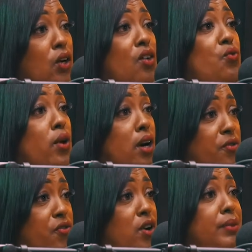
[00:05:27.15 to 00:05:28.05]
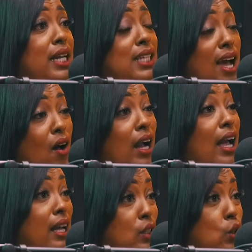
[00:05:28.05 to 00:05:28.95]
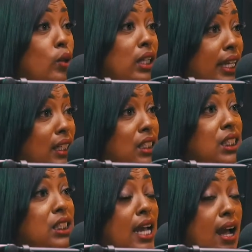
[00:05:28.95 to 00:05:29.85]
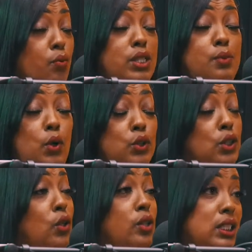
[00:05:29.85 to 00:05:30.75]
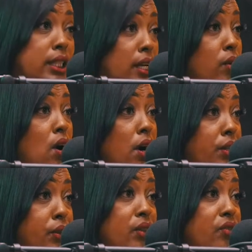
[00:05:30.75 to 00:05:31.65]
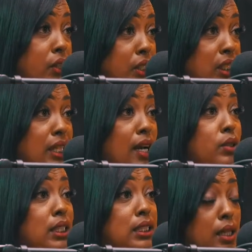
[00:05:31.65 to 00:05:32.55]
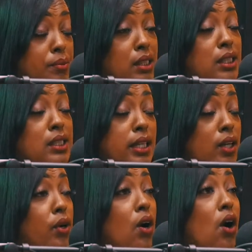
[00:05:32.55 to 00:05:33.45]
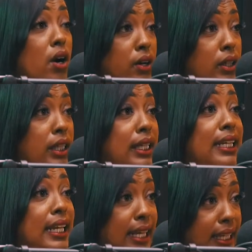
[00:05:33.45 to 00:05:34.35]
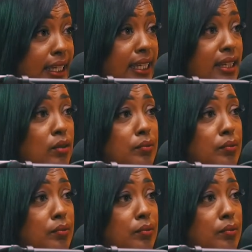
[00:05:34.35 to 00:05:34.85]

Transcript: know, of where I'm from. That's how I got to Atlanta. I was supposed to go to Sacred Heart University. I was accepted to Sacred Heart in Connecticut.